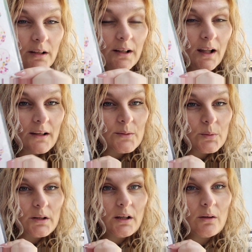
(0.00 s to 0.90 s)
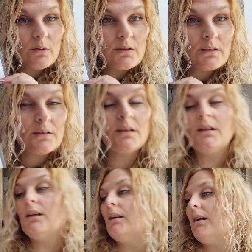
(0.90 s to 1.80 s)
colours were cute.
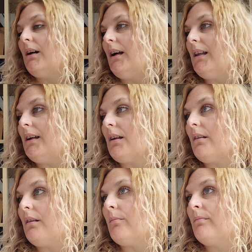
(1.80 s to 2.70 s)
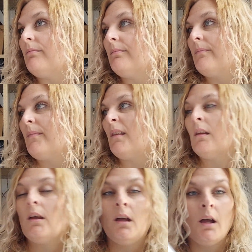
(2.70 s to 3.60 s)
I liked them.
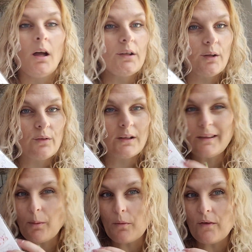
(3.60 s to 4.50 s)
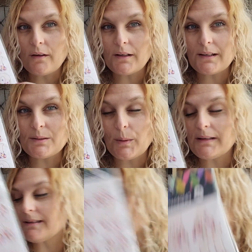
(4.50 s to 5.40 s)
I don't think they were very
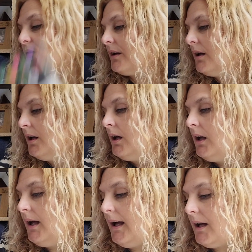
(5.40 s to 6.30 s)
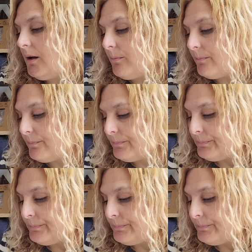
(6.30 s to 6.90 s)
expensive. And